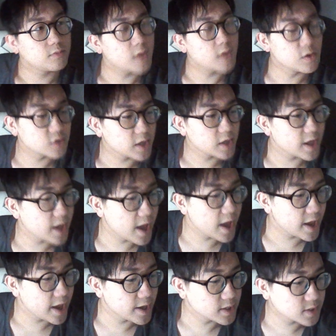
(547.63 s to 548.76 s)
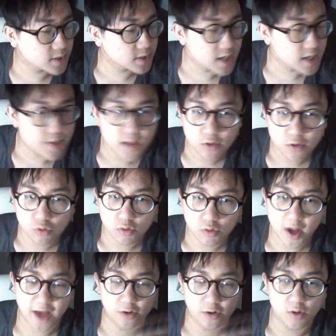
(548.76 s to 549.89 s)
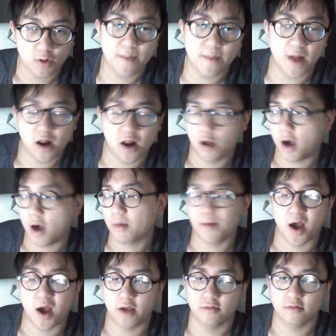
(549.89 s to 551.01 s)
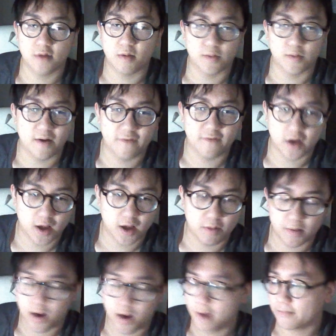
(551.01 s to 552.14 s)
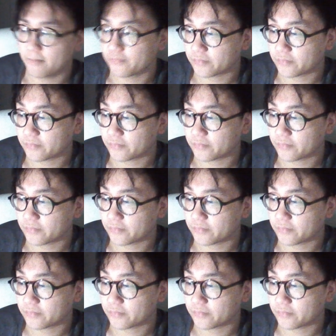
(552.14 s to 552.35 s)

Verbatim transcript: I was gonna get a sea mineral candle. I might. I don't know. I'm gonna buy it. I'm gonna buy. It. Fuck it. I'm gonna buy it.